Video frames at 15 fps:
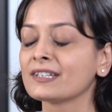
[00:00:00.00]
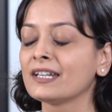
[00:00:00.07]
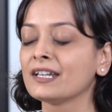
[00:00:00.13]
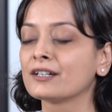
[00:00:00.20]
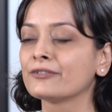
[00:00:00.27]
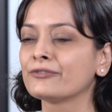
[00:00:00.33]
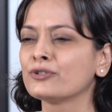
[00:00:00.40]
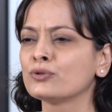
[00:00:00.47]

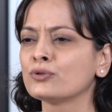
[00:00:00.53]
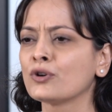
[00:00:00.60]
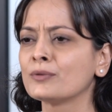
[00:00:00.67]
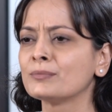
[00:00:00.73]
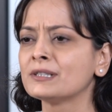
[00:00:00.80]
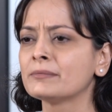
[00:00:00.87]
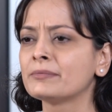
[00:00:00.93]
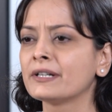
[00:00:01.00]
Take a few
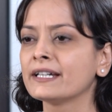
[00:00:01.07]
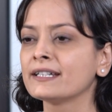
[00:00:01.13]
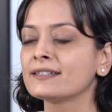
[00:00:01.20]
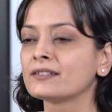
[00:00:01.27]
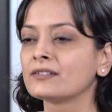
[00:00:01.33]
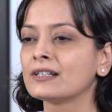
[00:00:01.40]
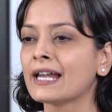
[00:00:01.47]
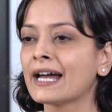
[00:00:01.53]
normal
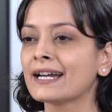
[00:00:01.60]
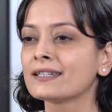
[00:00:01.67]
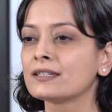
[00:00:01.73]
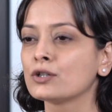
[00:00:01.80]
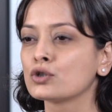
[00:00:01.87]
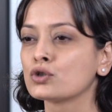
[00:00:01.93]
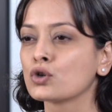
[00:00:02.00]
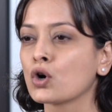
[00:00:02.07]
breaths.
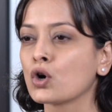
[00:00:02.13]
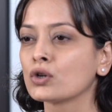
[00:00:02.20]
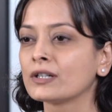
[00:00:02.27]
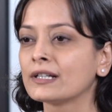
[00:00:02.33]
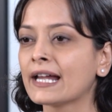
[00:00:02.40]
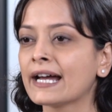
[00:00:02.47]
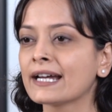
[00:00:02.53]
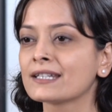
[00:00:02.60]
Relax your jaw,
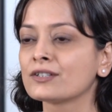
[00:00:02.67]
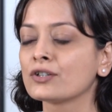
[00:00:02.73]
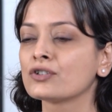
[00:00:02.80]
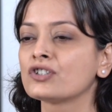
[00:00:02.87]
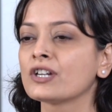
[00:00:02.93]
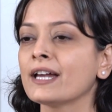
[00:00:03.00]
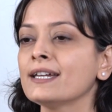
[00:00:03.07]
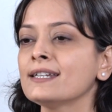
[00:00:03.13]
relax your
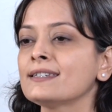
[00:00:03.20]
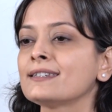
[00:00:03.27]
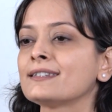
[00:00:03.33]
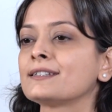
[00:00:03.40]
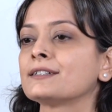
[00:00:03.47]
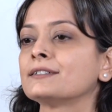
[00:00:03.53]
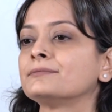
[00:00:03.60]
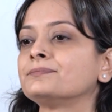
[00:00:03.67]

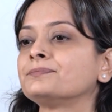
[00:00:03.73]
chest.